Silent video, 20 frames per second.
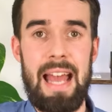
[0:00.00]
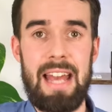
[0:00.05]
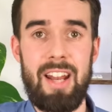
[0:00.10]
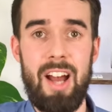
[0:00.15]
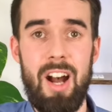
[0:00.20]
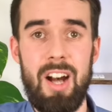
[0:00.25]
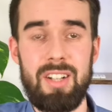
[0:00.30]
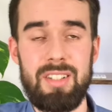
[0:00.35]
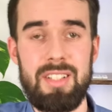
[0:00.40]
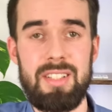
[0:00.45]
and
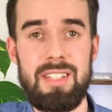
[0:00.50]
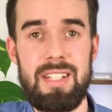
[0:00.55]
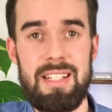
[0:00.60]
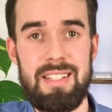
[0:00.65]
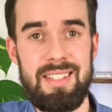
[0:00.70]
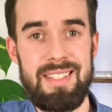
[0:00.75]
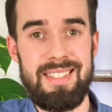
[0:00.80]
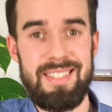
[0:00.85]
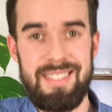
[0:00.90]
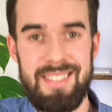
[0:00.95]
heart
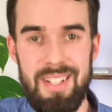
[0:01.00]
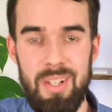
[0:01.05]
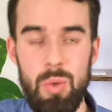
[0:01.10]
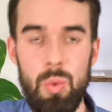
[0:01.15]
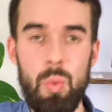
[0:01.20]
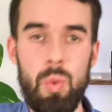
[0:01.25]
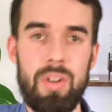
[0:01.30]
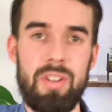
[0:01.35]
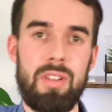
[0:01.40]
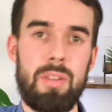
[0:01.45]
disease is still
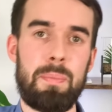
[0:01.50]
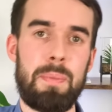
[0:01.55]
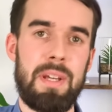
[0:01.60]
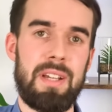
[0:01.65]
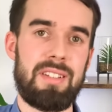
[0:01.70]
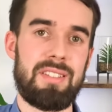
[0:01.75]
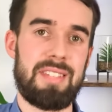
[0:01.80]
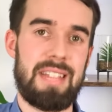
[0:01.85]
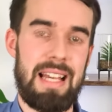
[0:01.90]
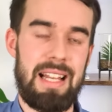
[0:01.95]
one of the
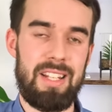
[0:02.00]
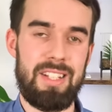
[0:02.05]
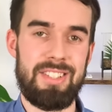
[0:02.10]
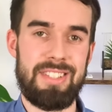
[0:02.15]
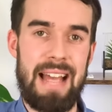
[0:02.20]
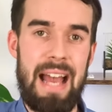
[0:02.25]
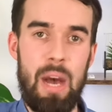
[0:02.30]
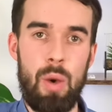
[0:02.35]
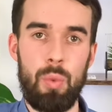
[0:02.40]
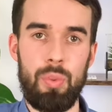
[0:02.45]
biggest killers
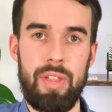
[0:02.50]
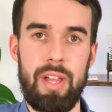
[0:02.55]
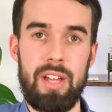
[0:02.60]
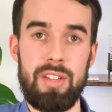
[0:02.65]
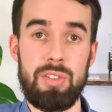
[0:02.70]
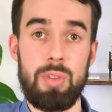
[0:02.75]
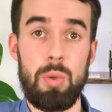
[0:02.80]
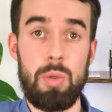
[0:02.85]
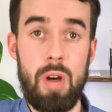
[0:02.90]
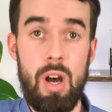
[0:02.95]
out there.
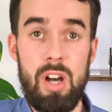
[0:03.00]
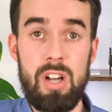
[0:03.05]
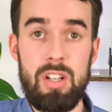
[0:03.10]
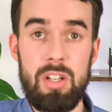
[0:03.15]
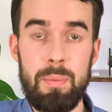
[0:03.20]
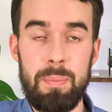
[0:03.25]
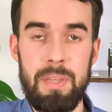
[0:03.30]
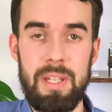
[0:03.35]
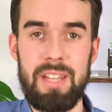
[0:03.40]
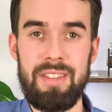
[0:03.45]
So
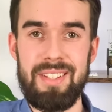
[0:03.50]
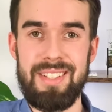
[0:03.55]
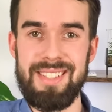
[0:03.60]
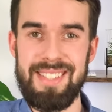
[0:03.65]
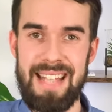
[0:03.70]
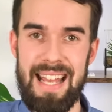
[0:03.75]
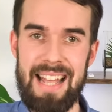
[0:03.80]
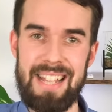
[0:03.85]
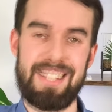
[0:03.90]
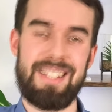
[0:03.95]
arguably, this
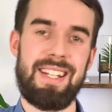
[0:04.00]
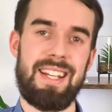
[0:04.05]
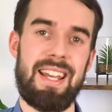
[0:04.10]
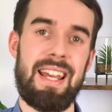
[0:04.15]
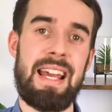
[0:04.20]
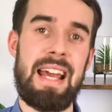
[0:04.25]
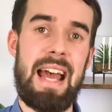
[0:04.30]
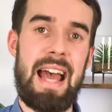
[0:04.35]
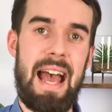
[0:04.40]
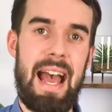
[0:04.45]
tactic
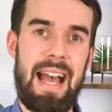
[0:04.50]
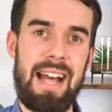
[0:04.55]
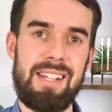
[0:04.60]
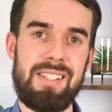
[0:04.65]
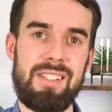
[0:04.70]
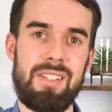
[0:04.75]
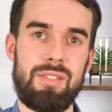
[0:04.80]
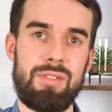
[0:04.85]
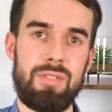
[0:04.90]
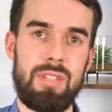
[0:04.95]

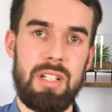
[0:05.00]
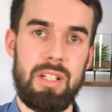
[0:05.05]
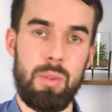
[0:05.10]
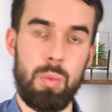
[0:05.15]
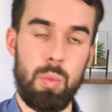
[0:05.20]
hasn't really